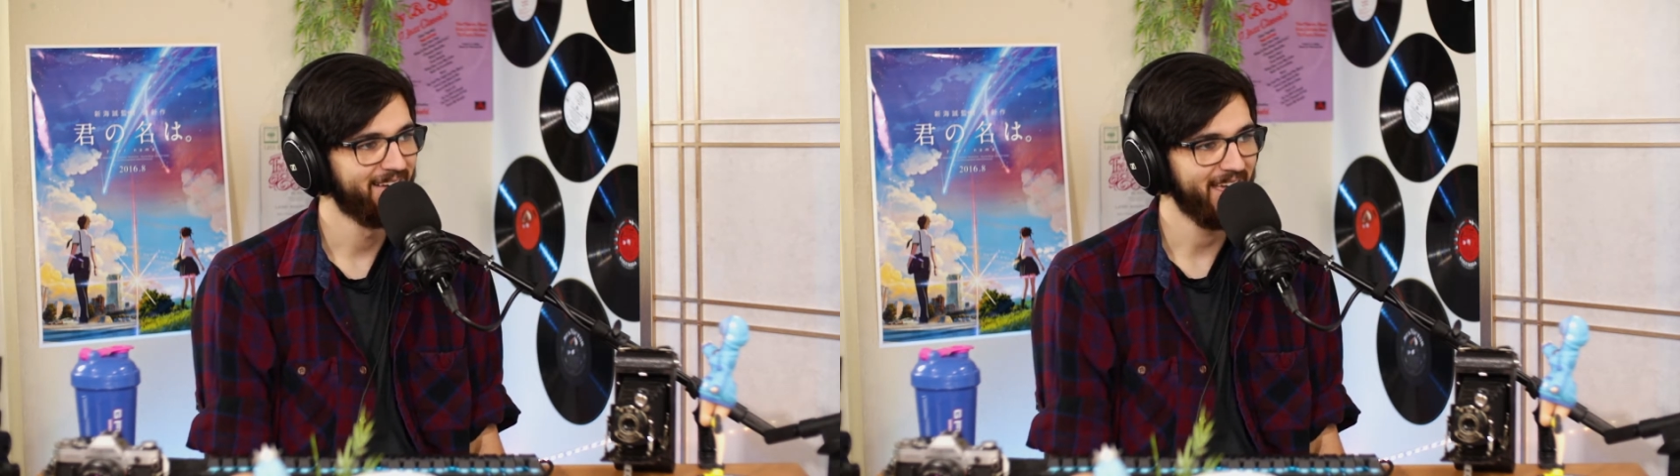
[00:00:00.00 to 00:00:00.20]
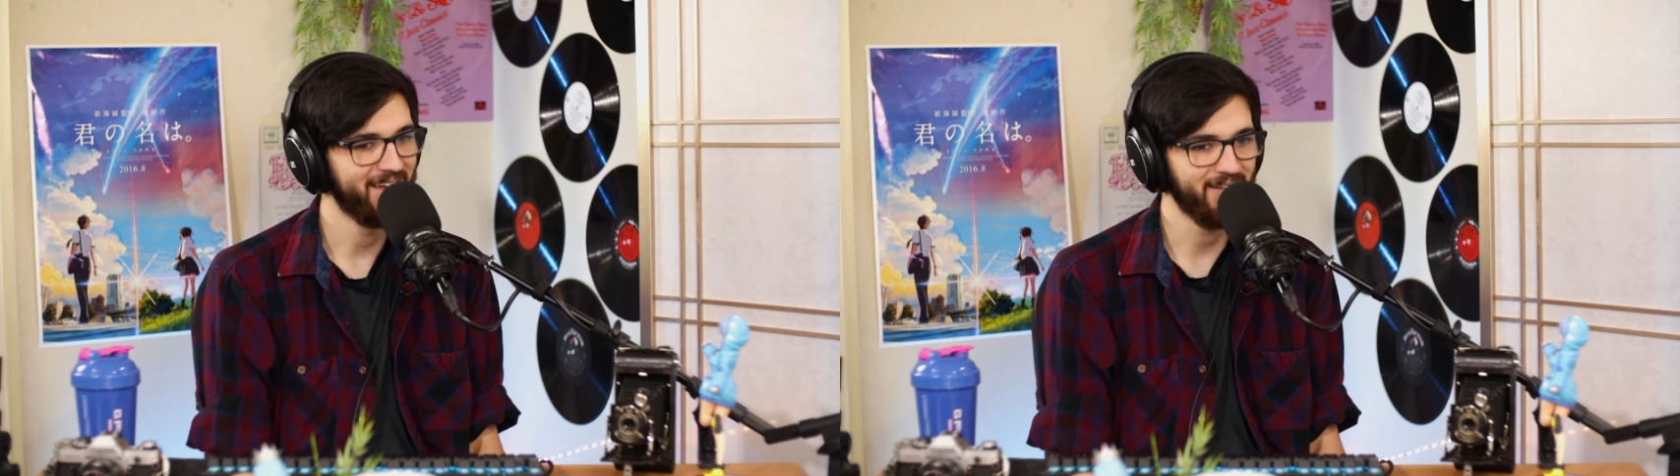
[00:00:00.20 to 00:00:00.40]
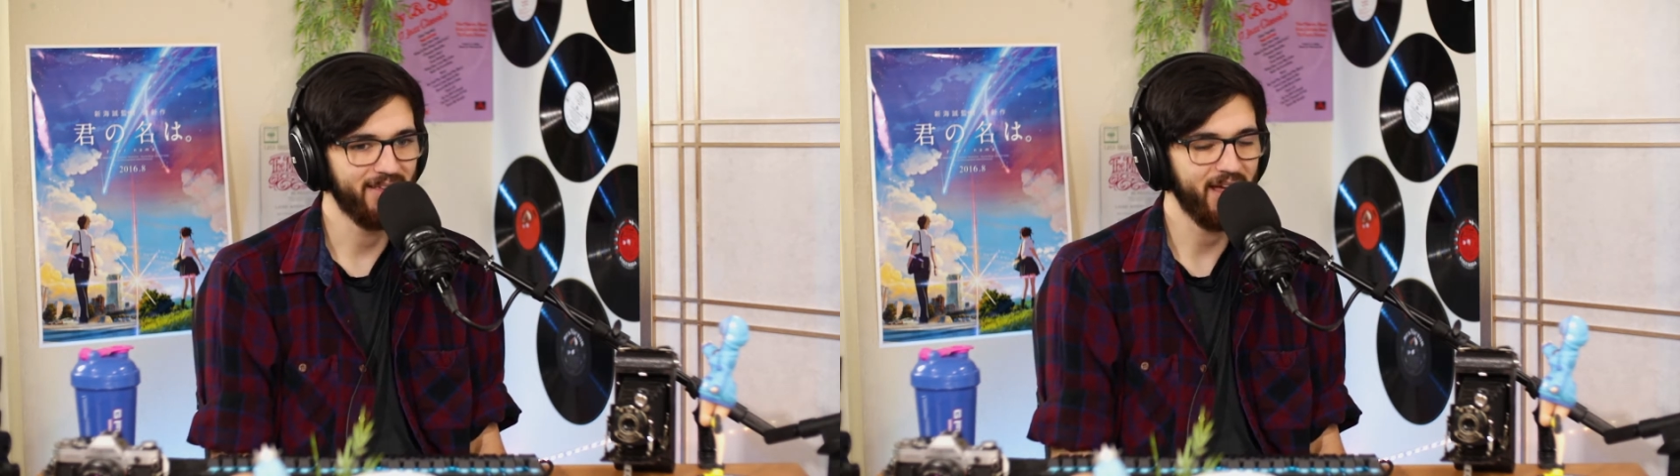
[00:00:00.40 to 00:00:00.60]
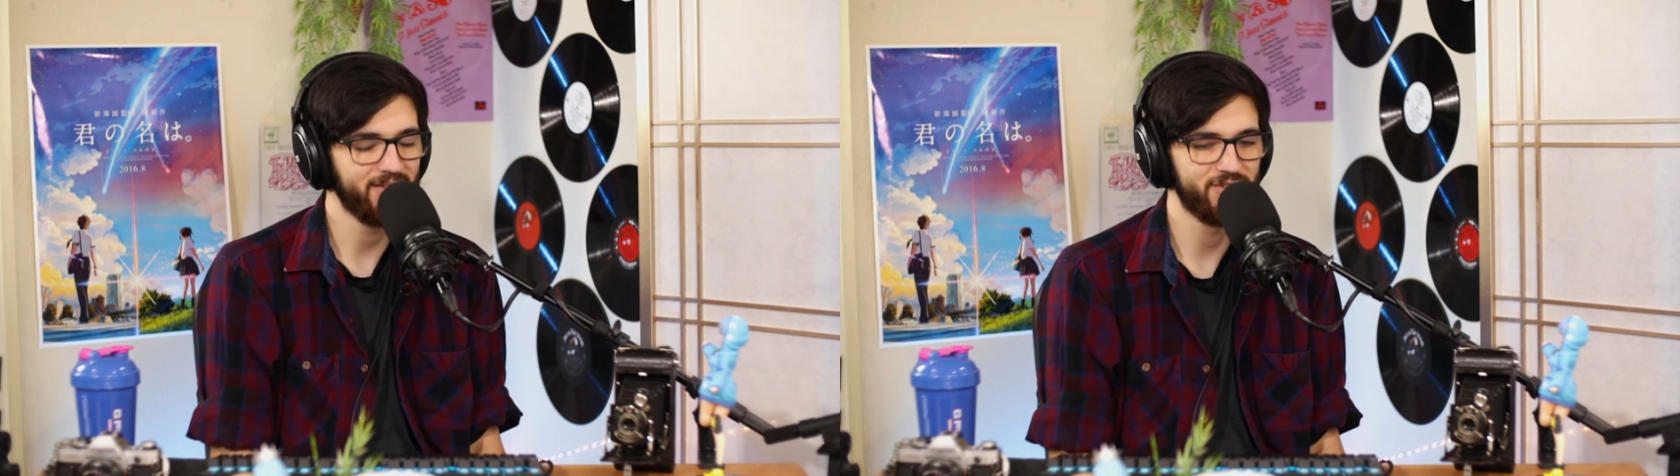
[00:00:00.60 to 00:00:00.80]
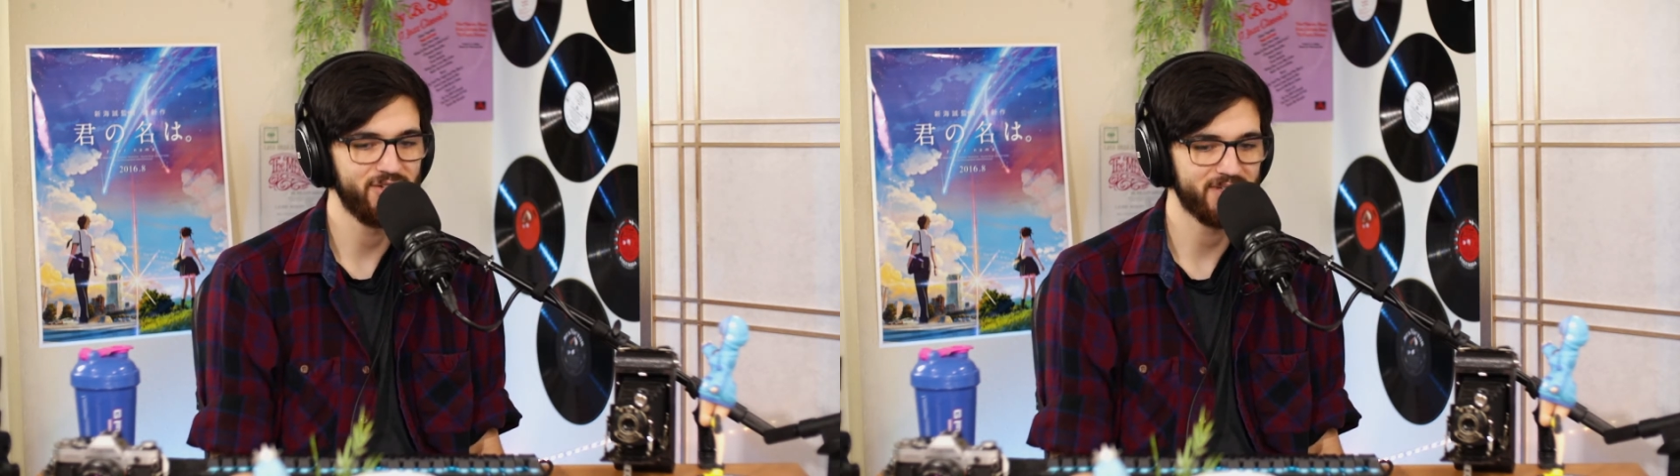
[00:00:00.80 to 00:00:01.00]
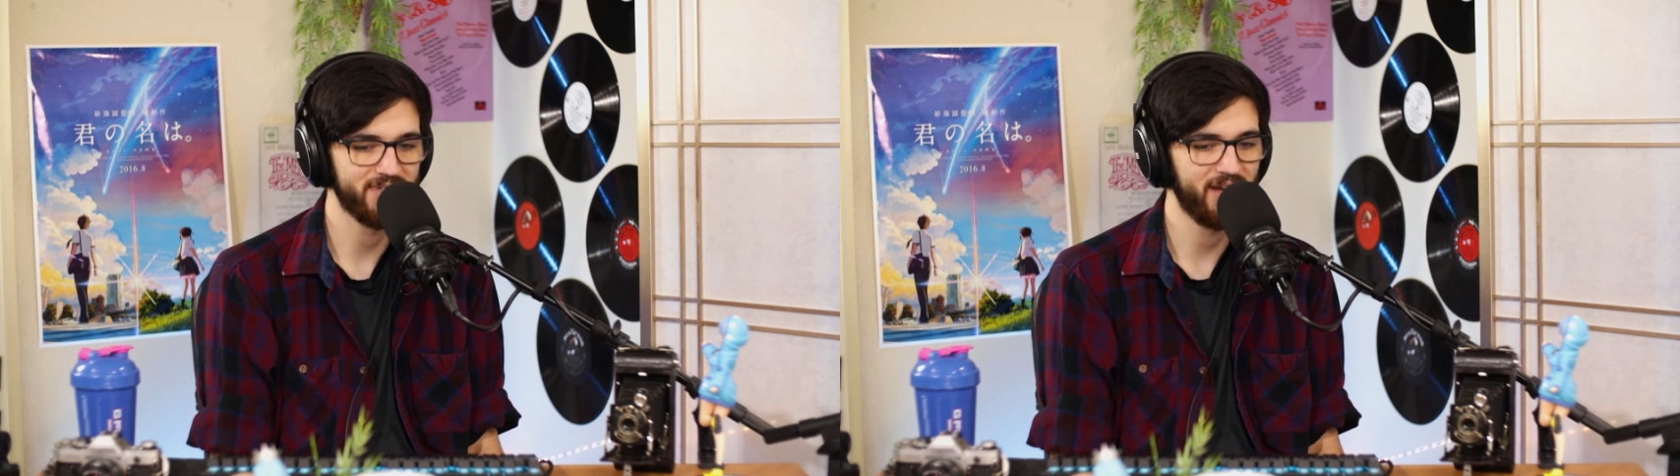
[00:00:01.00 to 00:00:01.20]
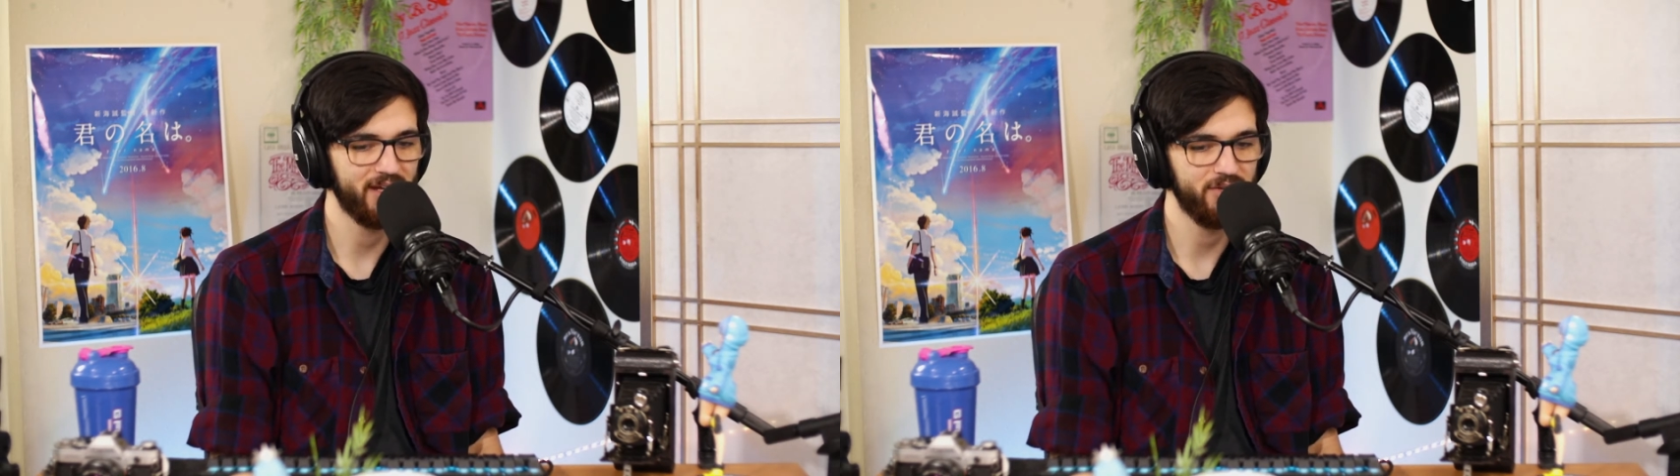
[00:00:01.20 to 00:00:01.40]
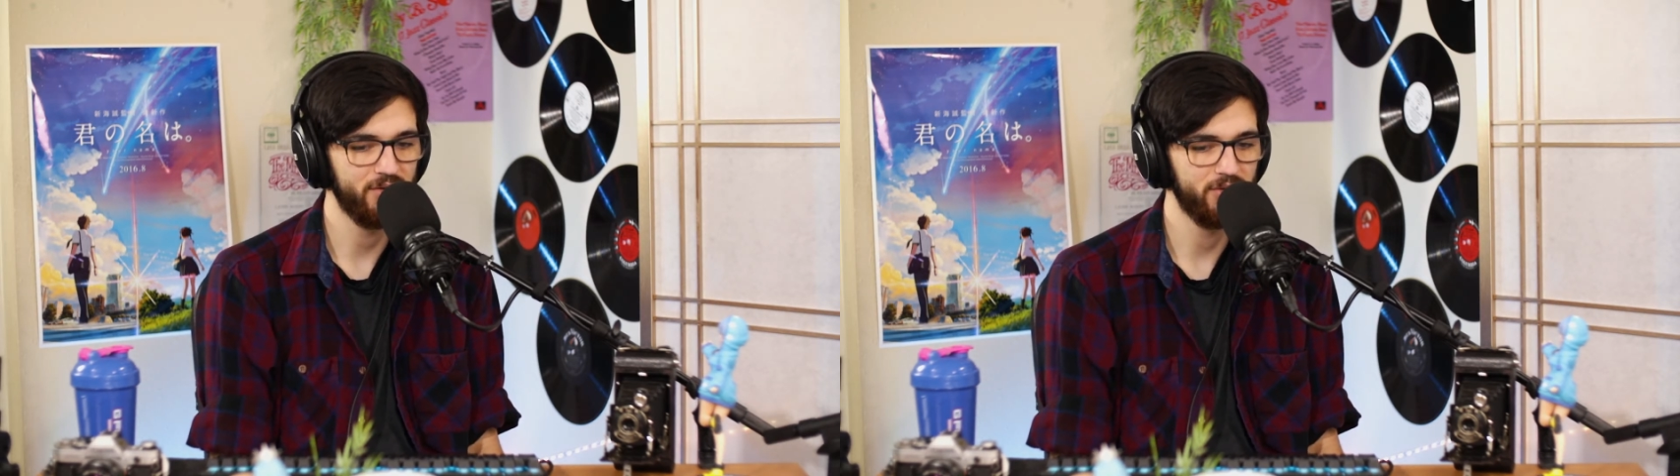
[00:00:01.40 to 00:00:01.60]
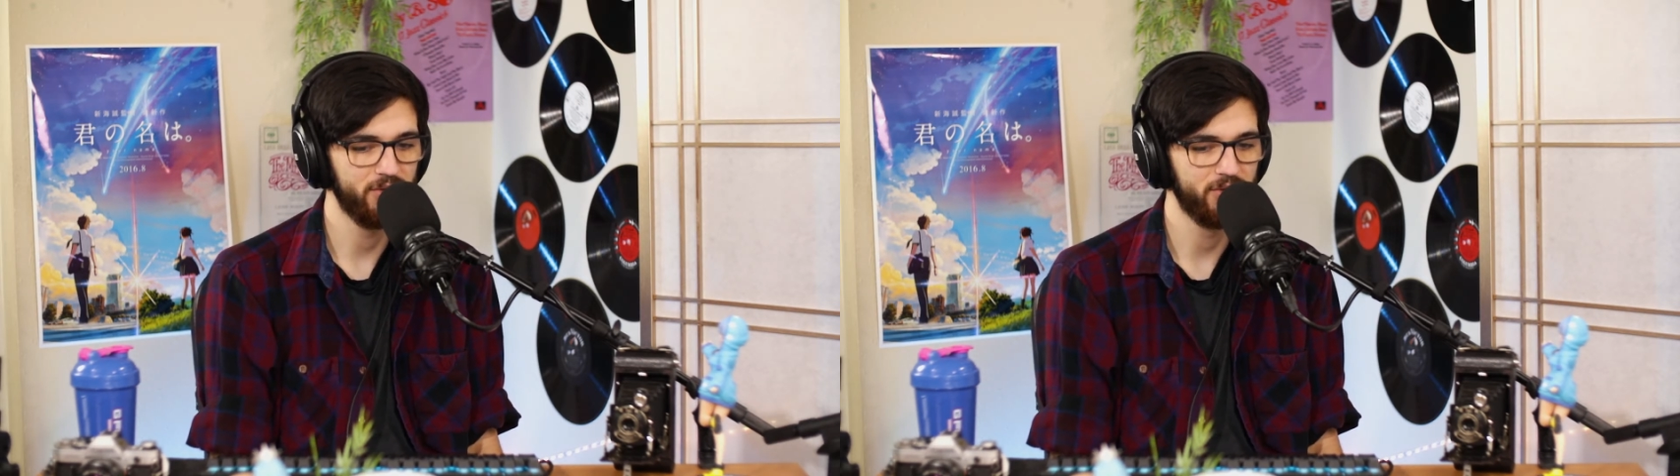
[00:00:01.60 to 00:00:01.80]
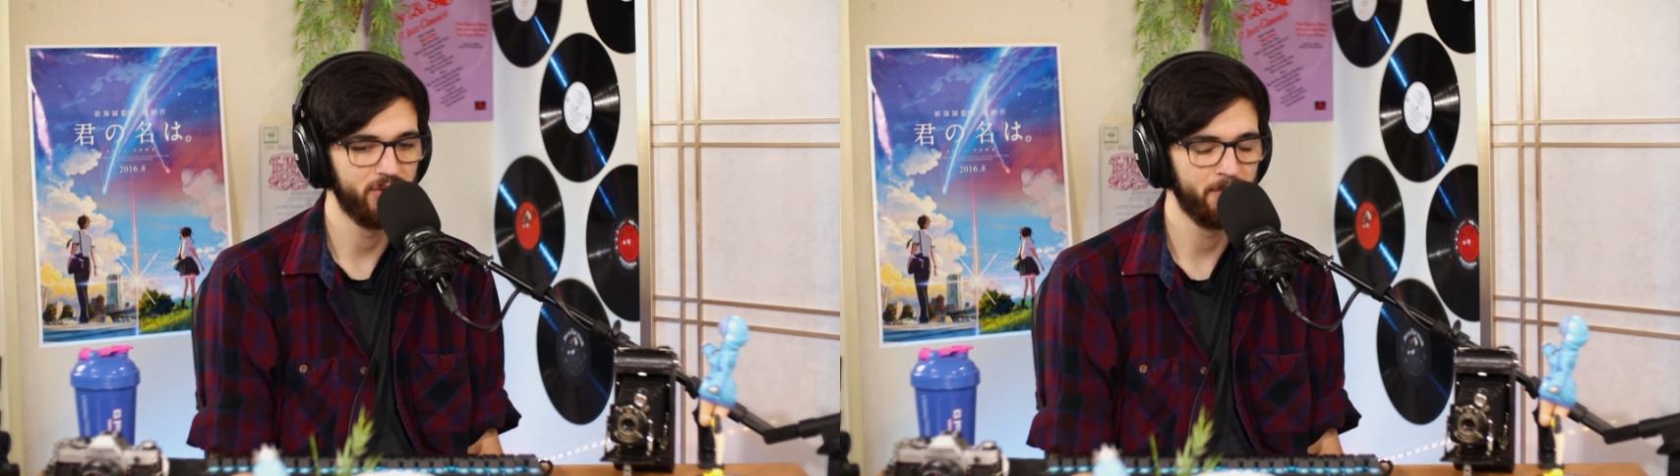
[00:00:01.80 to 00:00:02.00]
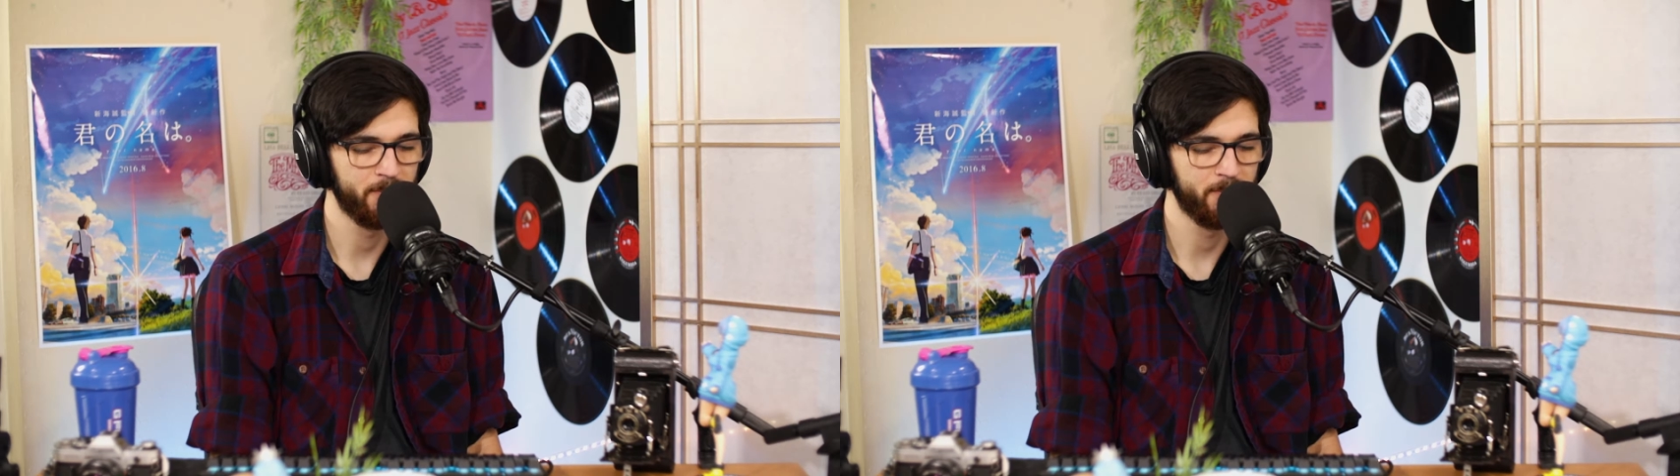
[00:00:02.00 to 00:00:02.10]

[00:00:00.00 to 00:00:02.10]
It's just like you